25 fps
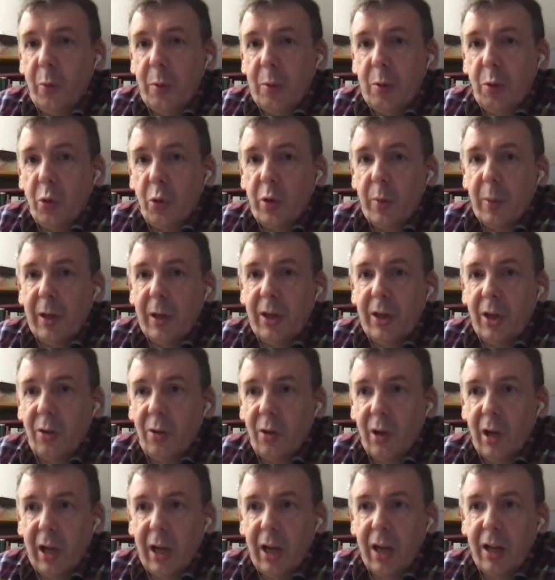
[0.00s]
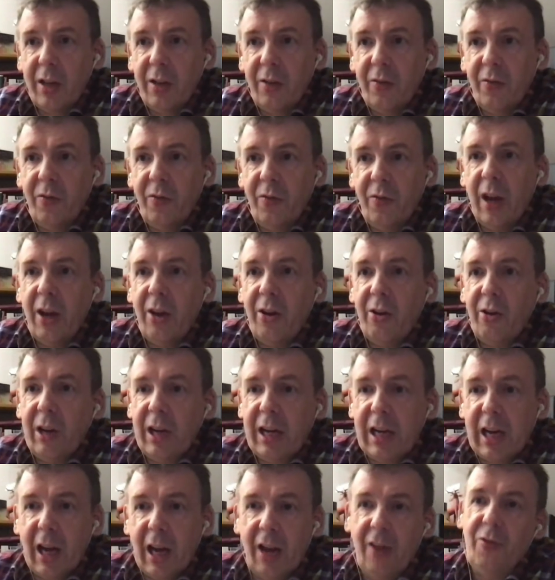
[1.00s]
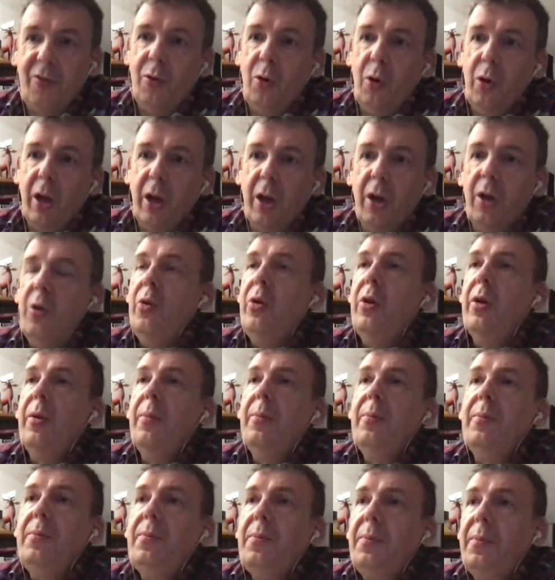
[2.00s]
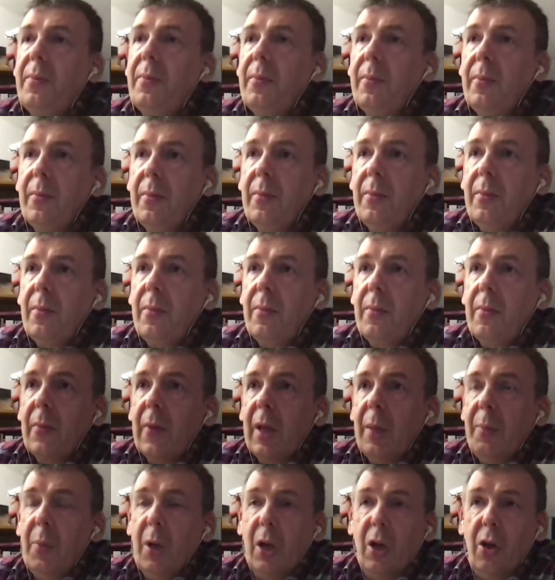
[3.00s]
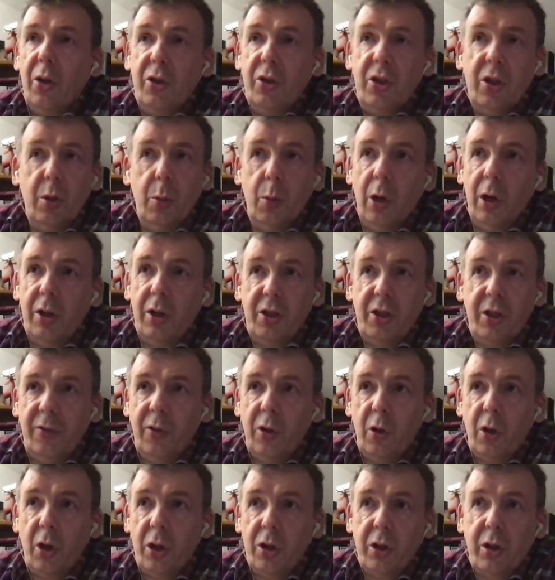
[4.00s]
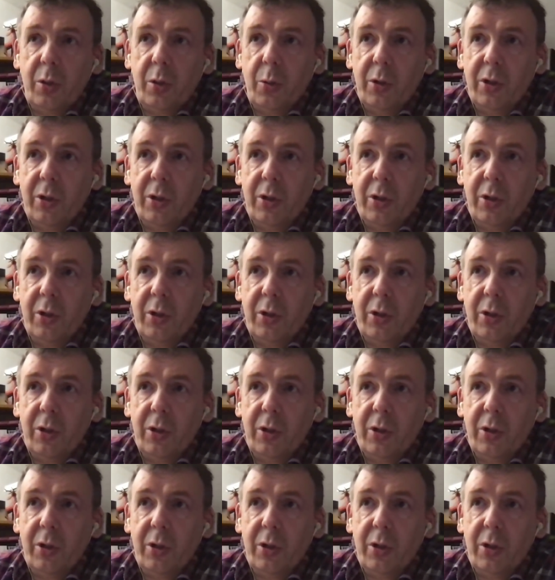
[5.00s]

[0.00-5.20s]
or able to be talked about only in very careful code, because there were civil